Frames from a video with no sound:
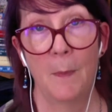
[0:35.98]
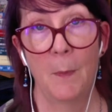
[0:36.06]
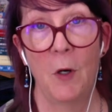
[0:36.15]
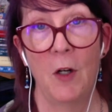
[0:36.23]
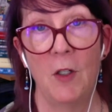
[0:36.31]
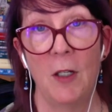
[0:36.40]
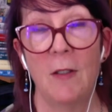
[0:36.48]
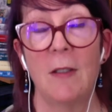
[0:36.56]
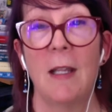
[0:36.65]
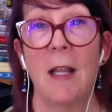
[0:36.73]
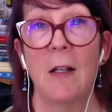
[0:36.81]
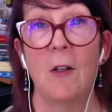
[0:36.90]
projects
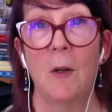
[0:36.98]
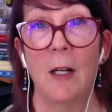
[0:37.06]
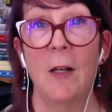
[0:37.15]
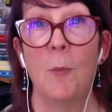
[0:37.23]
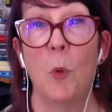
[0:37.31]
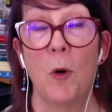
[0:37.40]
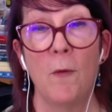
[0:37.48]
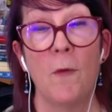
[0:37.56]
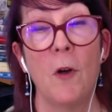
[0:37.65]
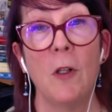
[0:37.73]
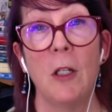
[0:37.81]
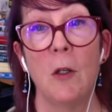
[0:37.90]
that created
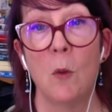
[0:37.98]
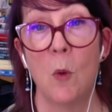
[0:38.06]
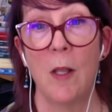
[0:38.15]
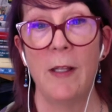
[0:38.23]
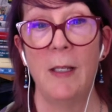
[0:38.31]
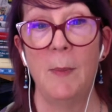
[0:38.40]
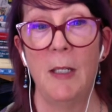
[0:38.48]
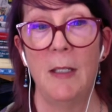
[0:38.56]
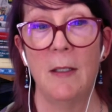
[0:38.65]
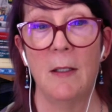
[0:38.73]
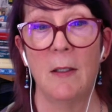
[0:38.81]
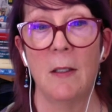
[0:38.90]
portfolio quality
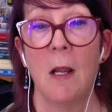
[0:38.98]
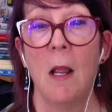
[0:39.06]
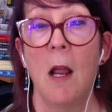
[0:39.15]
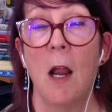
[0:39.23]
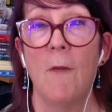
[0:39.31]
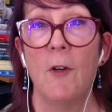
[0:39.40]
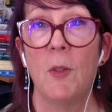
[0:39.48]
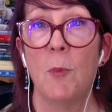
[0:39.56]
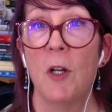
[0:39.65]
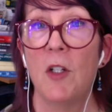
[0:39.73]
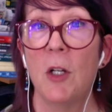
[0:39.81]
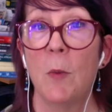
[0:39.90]
pieces. Our first
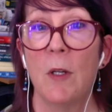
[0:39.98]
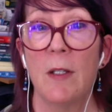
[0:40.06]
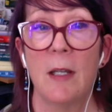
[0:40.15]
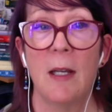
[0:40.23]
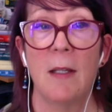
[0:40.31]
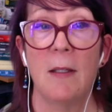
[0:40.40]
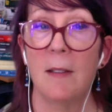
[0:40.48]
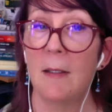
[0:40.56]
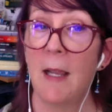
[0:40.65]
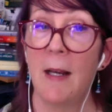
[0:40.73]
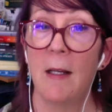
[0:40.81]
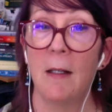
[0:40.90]
project was a
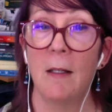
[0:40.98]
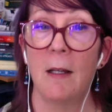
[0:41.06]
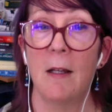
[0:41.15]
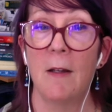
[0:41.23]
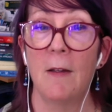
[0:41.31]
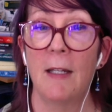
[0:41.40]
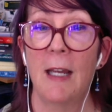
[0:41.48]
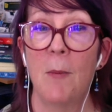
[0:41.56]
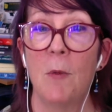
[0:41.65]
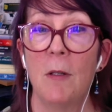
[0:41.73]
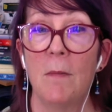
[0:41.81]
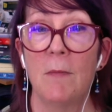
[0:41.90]
static
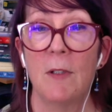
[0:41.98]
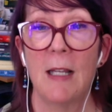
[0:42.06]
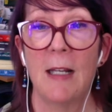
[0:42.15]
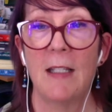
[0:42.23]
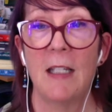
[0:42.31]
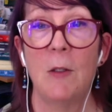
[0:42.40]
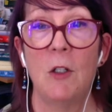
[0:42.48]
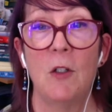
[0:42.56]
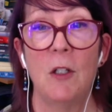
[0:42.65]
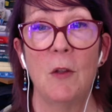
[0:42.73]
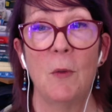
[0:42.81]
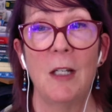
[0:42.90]
camera, static scene
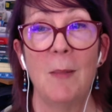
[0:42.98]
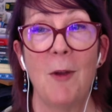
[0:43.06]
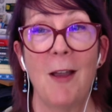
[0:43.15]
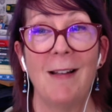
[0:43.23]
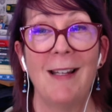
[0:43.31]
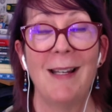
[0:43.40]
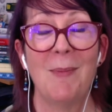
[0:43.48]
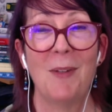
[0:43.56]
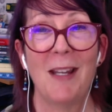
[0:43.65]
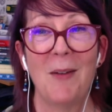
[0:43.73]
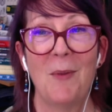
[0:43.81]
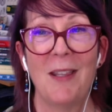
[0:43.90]
using 3D modeling and
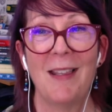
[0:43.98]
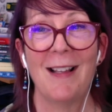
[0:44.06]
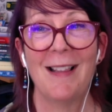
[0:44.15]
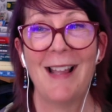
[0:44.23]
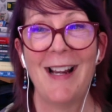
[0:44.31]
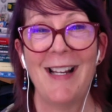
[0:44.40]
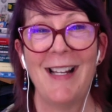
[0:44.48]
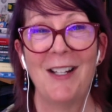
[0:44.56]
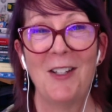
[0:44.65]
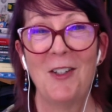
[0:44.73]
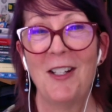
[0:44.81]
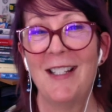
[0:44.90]
playing with lighting,
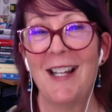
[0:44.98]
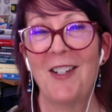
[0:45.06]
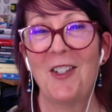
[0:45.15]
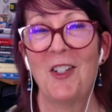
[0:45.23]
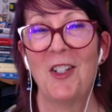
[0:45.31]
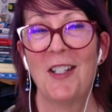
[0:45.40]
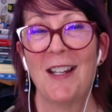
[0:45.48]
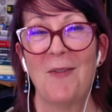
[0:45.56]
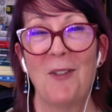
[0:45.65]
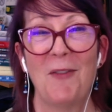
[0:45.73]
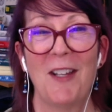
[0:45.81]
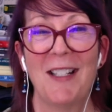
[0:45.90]
including textures
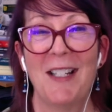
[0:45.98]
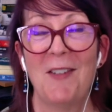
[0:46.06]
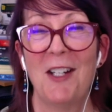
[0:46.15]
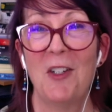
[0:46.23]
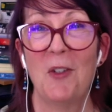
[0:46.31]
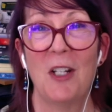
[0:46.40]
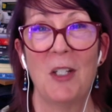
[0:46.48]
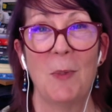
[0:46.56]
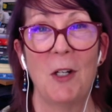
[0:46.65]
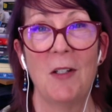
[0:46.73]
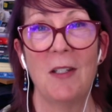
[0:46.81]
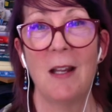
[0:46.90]
and reflectivity and
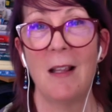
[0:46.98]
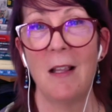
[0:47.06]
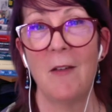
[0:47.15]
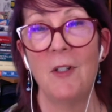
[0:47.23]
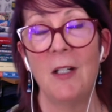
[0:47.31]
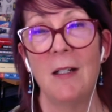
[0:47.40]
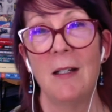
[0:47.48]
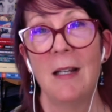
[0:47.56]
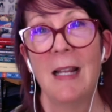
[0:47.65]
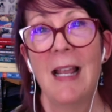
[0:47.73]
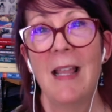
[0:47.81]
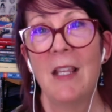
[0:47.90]
transparency. I loved it.
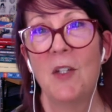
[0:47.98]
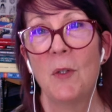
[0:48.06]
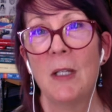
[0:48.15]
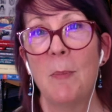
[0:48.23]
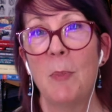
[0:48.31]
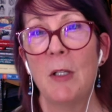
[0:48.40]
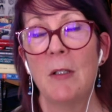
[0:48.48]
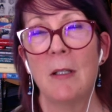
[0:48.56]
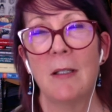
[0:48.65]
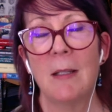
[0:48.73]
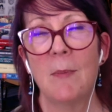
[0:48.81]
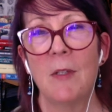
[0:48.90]
This really built
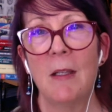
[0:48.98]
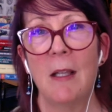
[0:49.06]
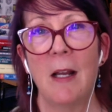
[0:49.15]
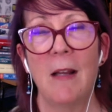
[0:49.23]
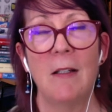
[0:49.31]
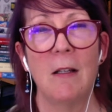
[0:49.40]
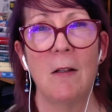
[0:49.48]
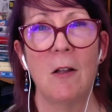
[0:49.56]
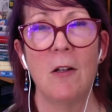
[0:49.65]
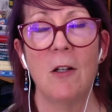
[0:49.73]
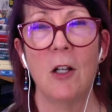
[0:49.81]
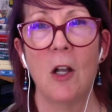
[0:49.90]
on something that I had done
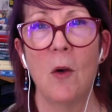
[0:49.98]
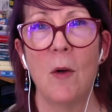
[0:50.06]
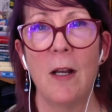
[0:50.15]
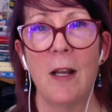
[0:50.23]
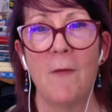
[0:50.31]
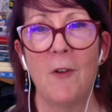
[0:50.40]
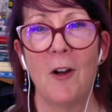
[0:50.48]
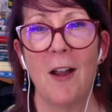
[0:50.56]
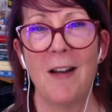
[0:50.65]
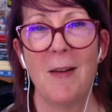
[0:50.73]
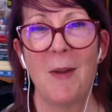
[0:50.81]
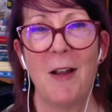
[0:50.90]
long ago and had
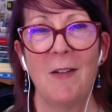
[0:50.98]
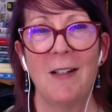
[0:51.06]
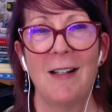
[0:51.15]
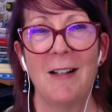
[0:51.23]
forgotten about